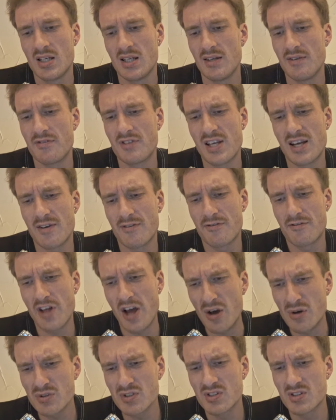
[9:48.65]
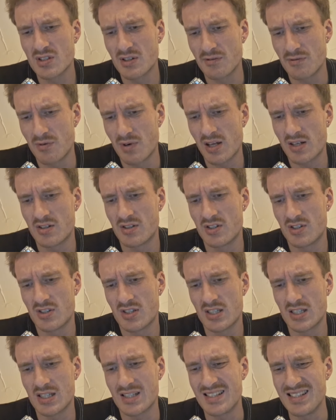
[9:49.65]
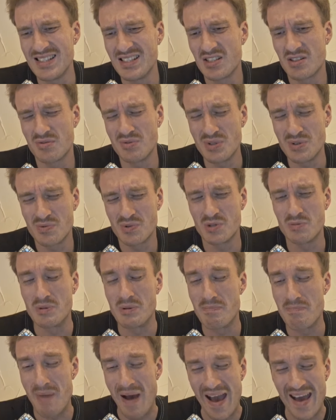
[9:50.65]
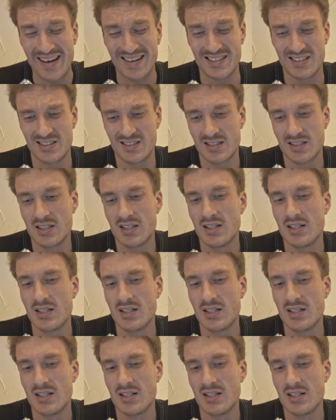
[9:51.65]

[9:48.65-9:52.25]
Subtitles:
if there are thousands of runners, like these streets will be packed.